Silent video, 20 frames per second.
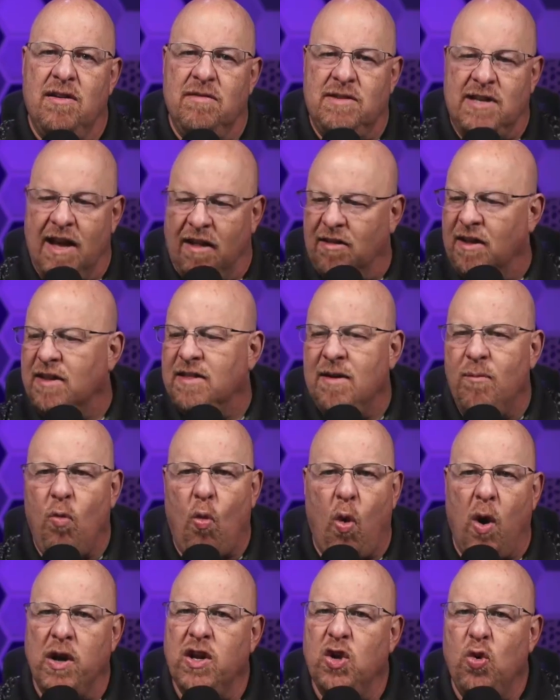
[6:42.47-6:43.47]
telling them
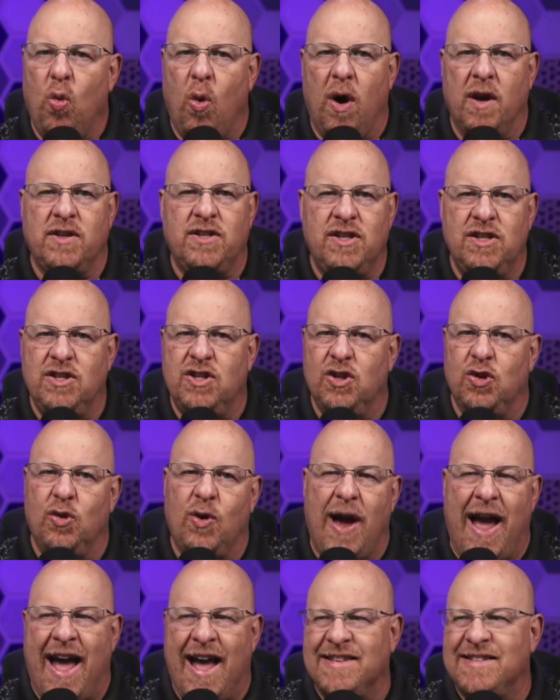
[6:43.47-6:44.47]
what you want to
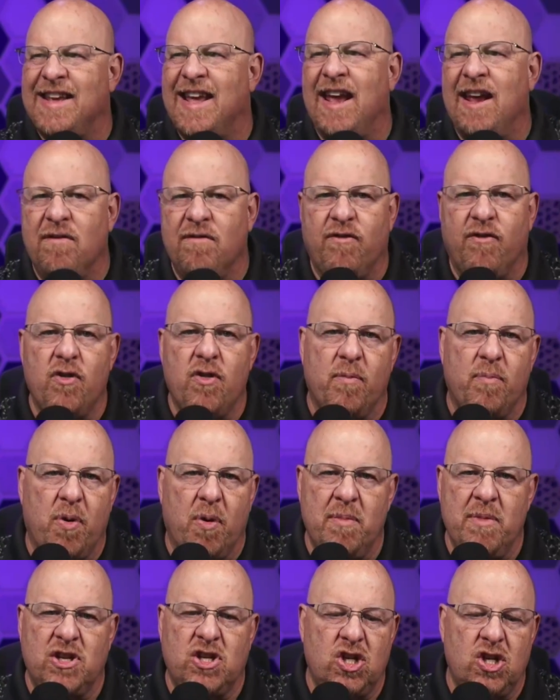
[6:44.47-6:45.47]
do, asking for the
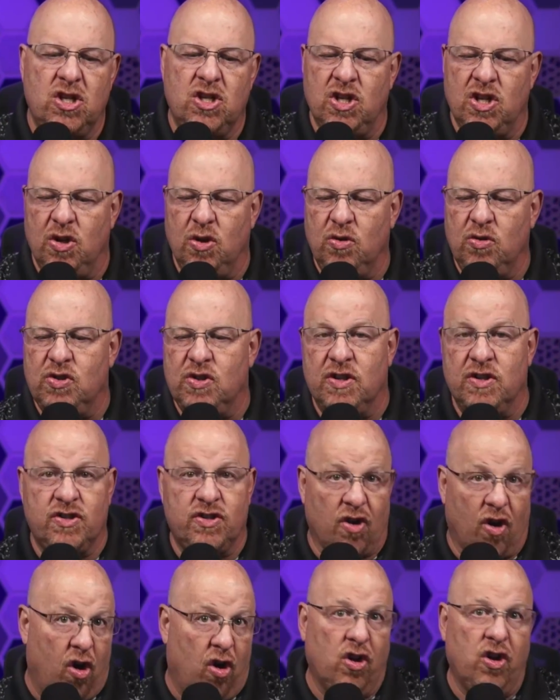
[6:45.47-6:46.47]
permission to use the
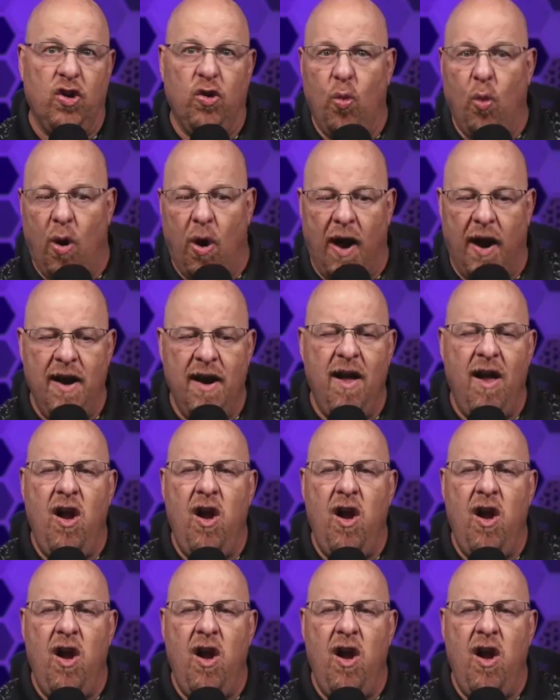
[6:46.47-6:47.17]
song you want.